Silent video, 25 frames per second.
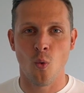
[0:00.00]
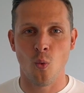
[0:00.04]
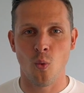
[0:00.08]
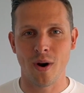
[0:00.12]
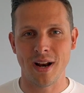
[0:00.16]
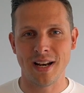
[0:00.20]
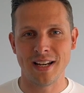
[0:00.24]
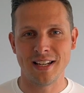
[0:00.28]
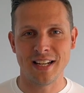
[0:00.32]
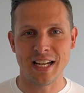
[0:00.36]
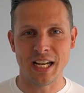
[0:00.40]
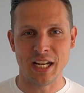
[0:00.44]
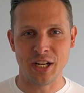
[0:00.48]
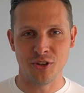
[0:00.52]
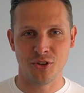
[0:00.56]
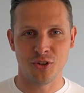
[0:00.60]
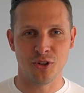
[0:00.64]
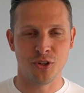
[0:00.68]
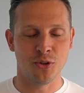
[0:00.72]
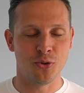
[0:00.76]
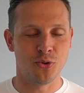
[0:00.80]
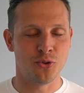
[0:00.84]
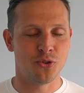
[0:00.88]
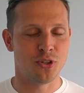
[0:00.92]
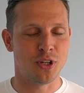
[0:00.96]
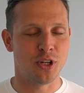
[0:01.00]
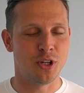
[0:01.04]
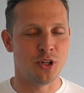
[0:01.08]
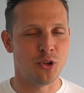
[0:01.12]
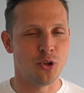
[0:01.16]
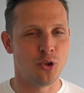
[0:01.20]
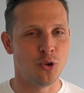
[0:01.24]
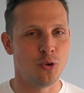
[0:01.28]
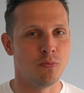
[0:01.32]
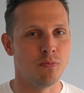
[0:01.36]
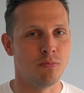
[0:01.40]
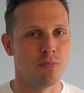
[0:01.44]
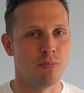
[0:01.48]
when they introduce the
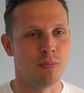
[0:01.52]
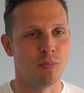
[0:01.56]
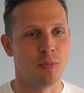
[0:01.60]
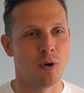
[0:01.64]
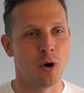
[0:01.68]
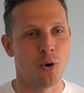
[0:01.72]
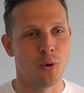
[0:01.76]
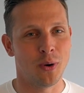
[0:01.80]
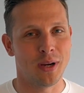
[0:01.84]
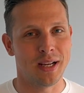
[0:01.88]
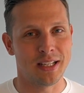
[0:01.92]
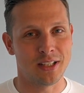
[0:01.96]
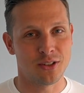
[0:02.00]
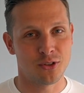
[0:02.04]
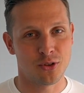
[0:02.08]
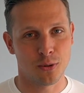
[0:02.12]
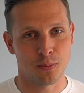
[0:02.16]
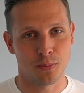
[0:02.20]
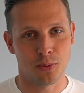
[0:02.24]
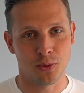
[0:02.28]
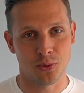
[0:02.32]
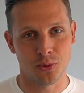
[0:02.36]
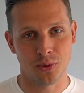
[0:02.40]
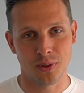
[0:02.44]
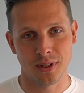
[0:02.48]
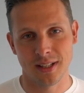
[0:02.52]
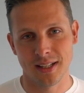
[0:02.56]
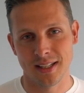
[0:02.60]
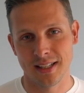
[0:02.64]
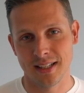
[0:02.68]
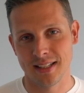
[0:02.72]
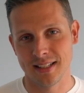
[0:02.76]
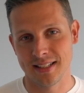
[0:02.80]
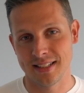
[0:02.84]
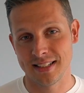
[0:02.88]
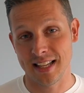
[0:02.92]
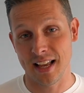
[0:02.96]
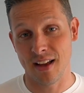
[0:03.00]
new Boeing
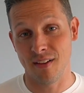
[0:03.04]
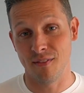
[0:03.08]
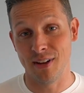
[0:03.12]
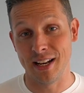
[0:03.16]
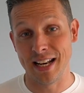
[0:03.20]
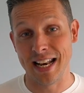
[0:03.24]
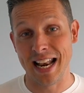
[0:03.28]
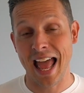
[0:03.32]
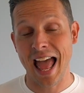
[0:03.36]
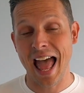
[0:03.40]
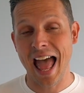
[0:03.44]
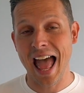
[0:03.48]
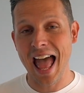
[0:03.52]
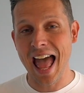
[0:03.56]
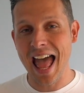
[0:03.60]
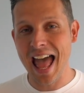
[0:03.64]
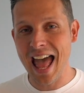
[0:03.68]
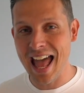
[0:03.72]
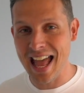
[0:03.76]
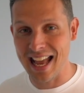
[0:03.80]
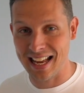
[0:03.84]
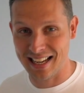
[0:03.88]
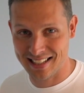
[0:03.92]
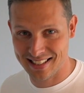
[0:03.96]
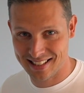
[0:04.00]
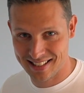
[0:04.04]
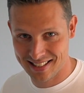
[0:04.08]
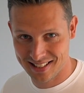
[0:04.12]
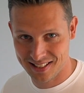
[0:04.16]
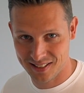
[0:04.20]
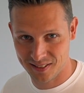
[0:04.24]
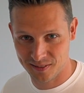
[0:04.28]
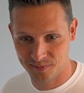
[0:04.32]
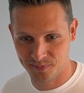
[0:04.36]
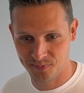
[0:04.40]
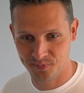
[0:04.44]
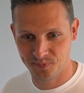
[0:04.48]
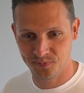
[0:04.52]
777X.